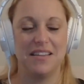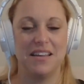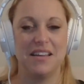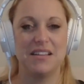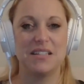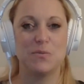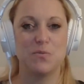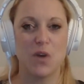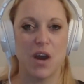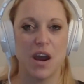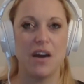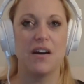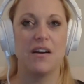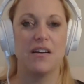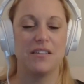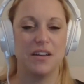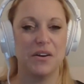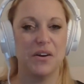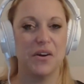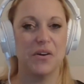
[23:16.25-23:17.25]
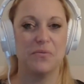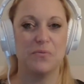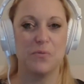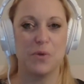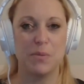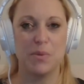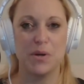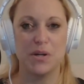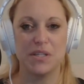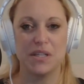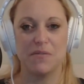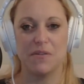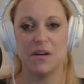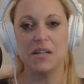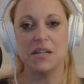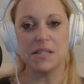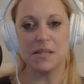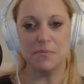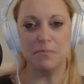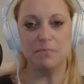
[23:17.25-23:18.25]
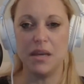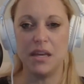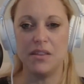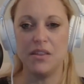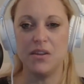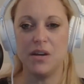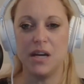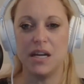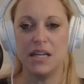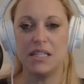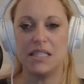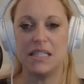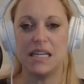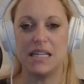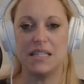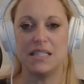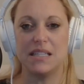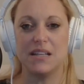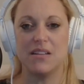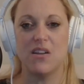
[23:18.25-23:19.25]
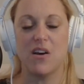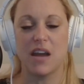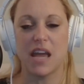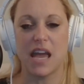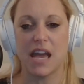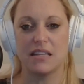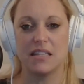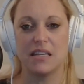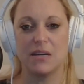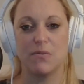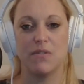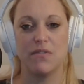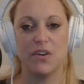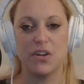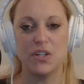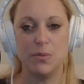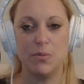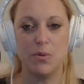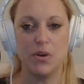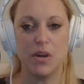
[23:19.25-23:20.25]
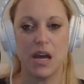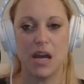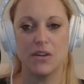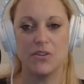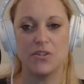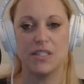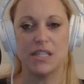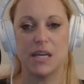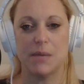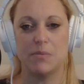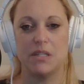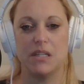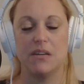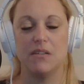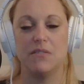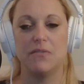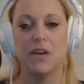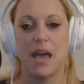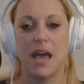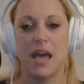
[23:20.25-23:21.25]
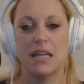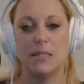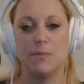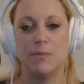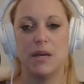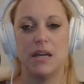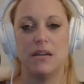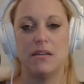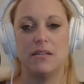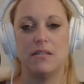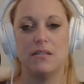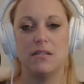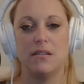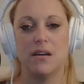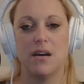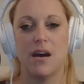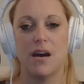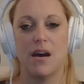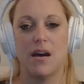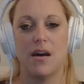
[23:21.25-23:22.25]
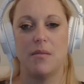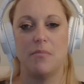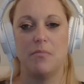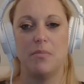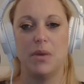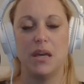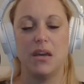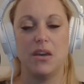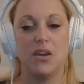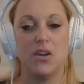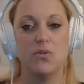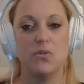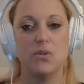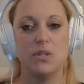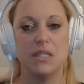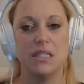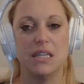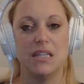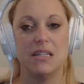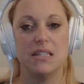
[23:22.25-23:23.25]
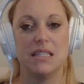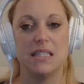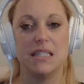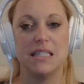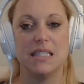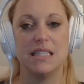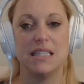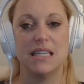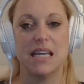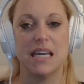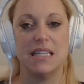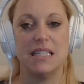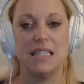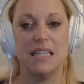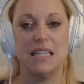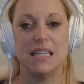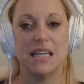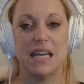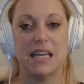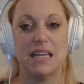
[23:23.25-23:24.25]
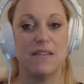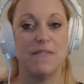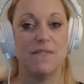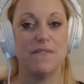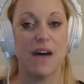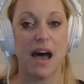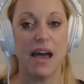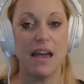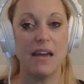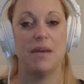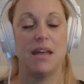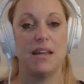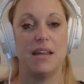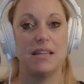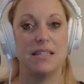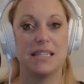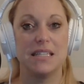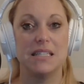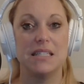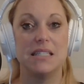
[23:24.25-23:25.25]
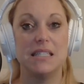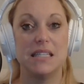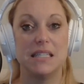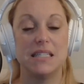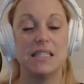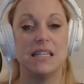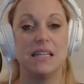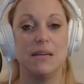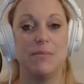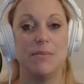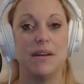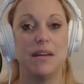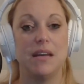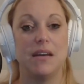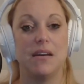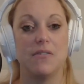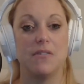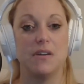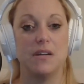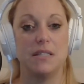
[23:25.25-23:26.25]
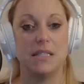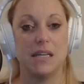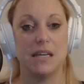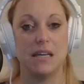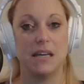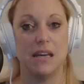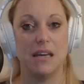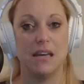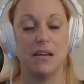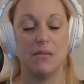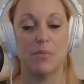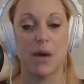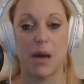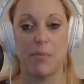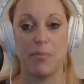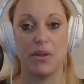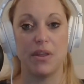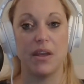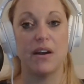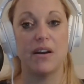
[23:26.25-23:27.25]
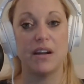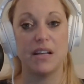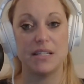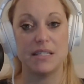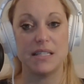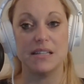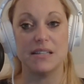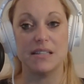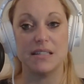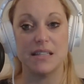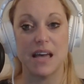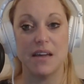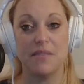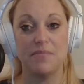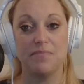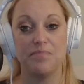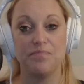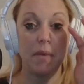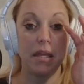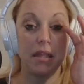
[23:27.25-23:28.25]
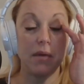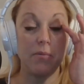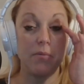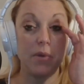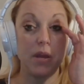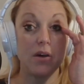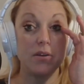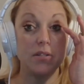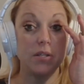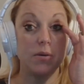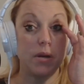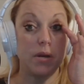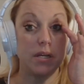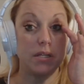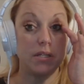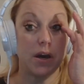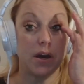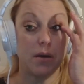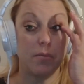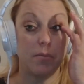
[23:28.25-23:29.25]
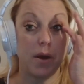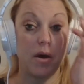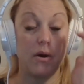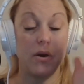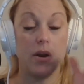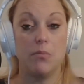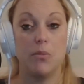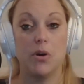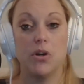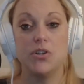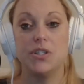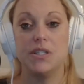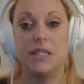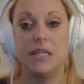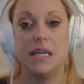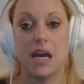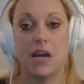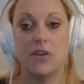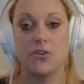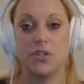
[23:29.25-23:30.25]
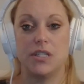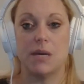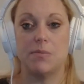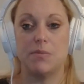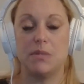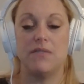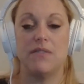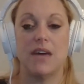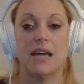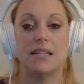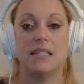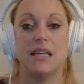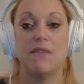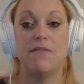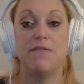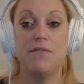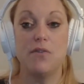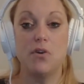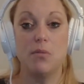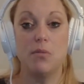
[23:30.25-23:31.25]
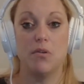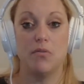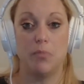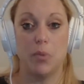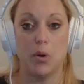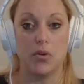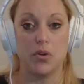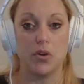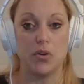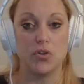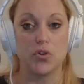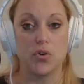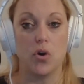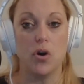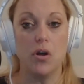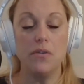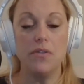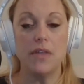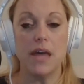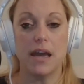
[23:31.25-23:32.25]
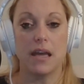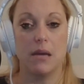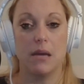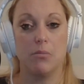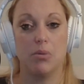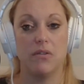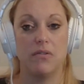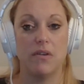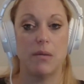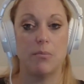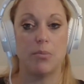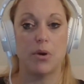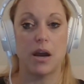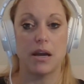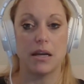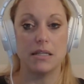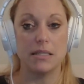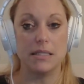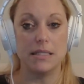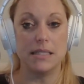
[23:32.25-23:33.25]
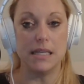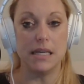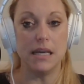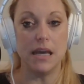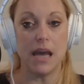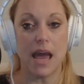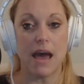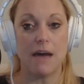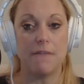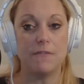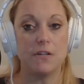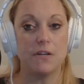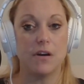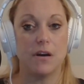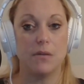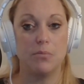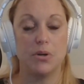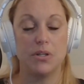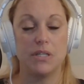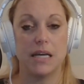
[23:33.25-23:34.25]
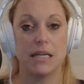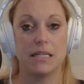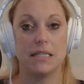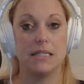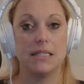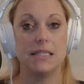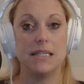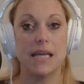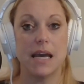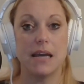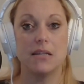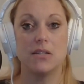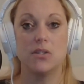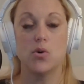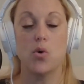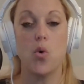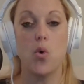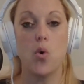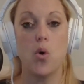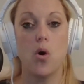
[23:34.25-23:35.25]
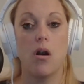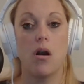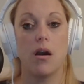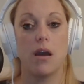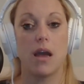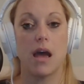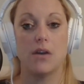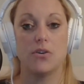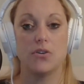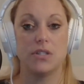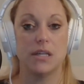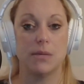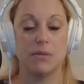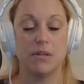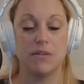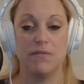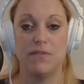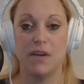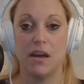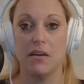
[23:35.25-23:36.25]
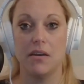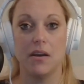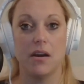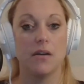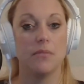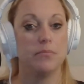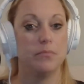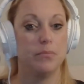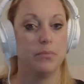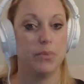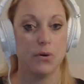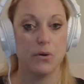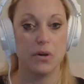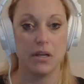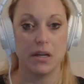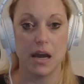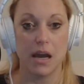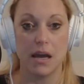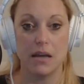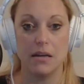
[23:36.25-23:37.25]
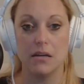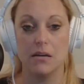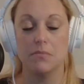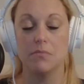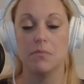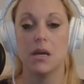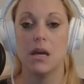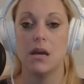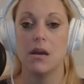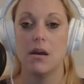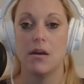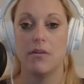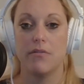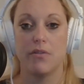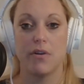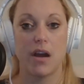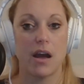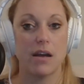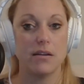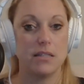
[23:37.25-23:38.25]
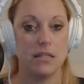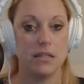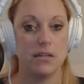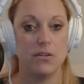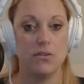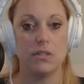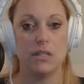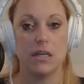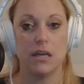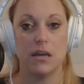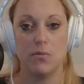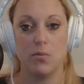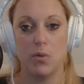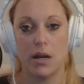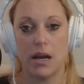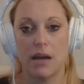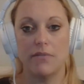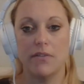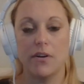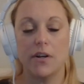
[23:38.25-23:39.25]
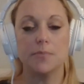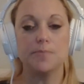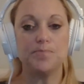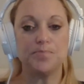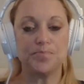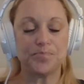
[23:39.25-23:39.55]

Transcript: it's rare, 1% risk. In the United States, the long-acting reversible contraceptive has been being used since 1995 and has consistently been increasing in popularity since then. And then we also want to talk about emergency contraceptive as a form of birth control that can prevent pregnancy after unprotected sex or a contraceptive failure. Broken condom, forgot to use it, whatever.